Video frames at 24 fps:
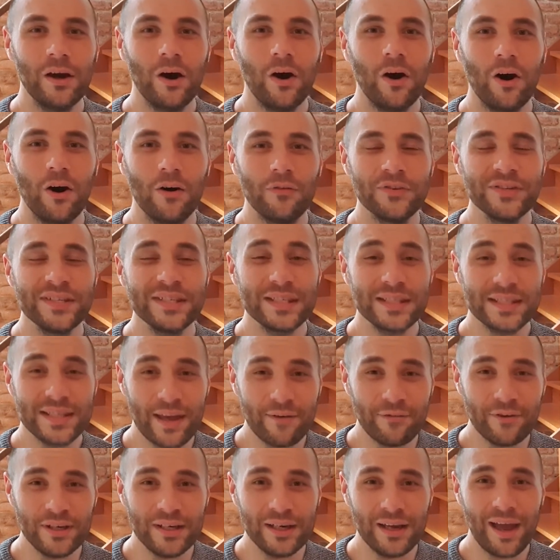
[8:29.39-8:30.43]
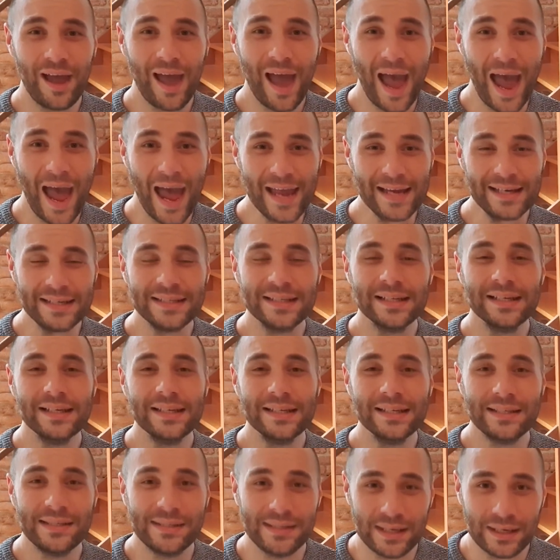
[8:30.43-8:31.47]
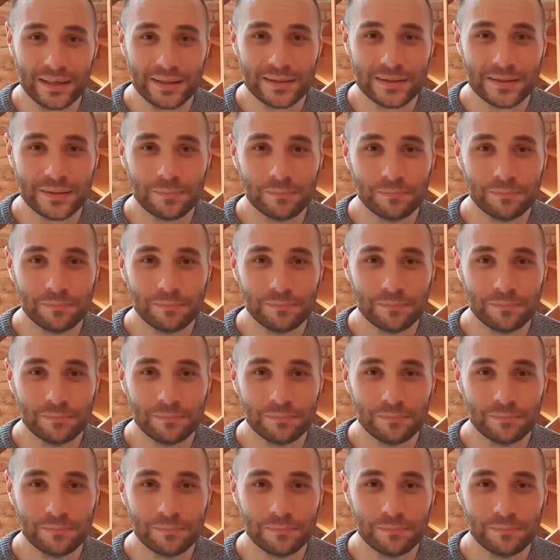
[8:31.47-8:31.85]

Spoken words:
of 786.